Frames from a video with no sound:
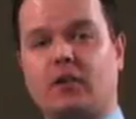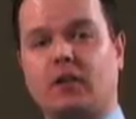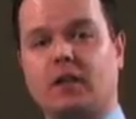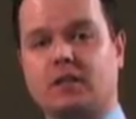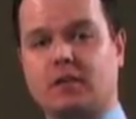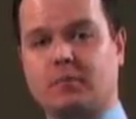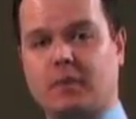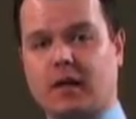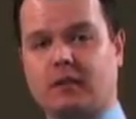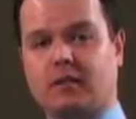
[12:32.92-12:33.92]
listen
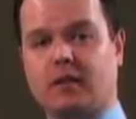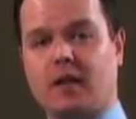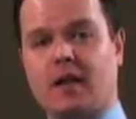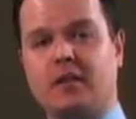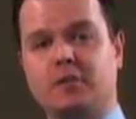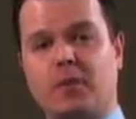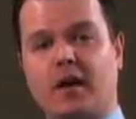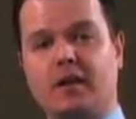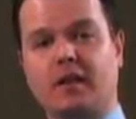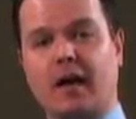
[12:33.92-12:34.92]
button. This
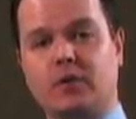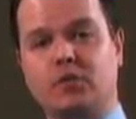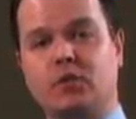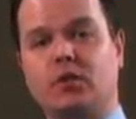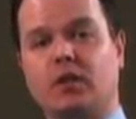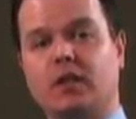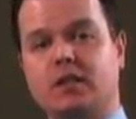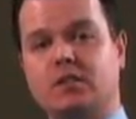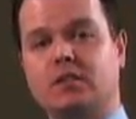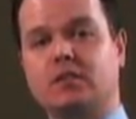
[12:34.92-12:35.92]
button allows you to
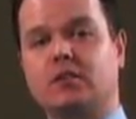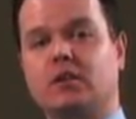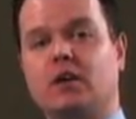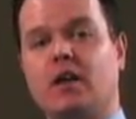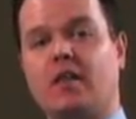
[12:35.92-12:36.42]
listen to